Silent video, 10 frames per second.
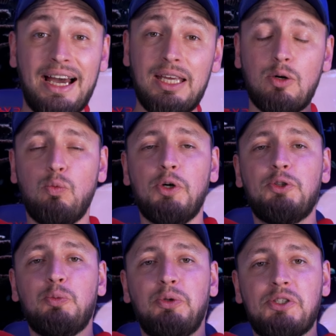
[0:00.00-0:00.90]
I
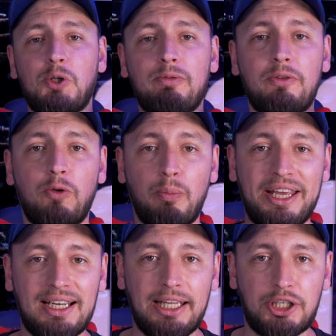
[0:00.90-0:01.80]
want to preserve it for
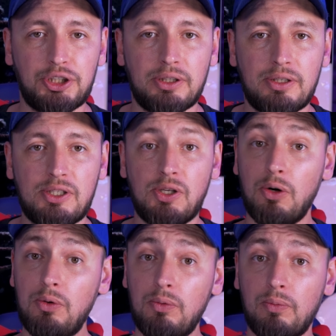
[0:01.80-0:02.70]
my collection,
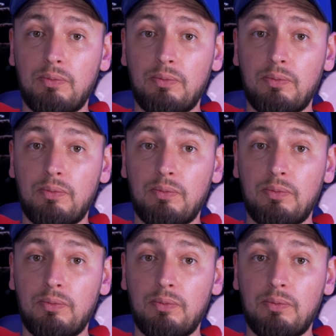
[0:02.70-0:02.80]
so...